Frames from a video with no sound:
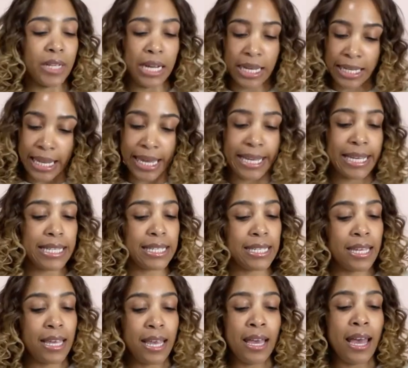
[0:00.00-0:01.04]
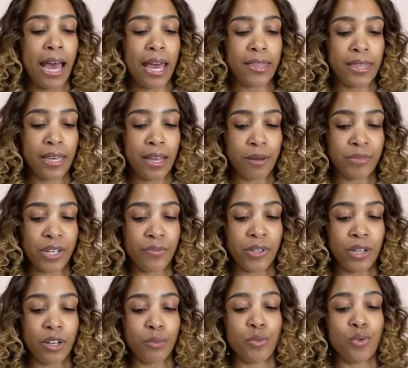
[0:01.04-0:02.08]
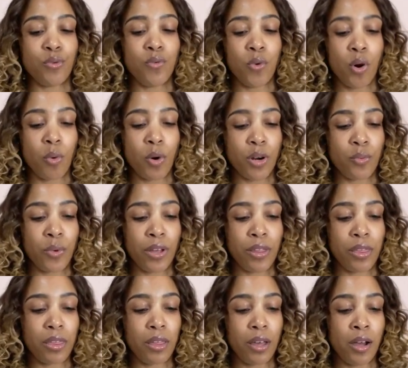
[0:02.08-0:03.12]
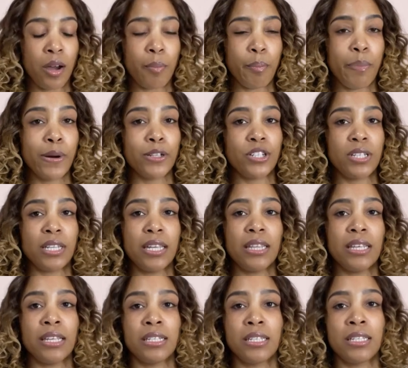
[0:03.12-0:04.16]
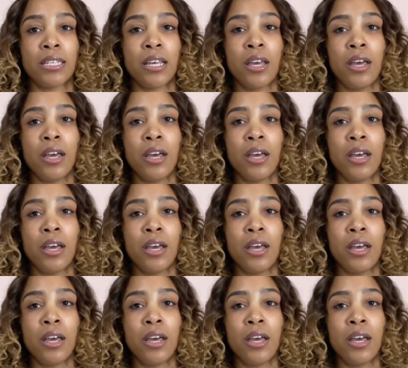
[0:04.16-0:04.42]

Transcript: I like it. I think I'm definitely gonna move forward with um, purchasing this